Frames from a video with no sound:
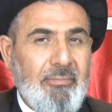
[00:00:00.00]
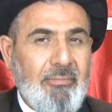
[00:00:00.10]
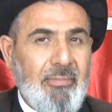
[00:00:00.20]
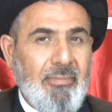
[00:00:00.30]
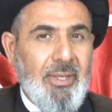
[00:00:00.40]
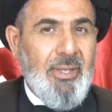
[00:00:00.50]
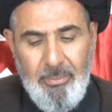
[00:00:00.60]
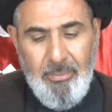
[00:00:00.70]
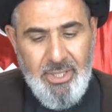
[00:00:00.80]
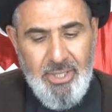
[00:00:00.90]
Imam
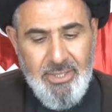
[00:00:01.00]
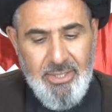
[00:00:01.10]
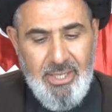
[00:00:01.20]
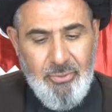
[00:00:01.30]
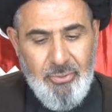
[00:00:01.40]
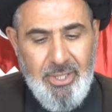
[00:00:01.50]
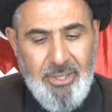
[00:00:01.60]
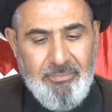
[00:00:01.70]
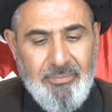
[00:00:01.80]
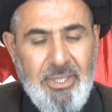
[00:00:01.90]
Hossain said to
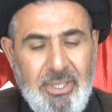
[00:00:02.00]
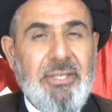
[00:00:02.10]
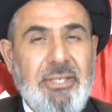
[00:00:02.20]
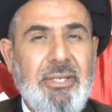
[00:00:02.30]
him, listen.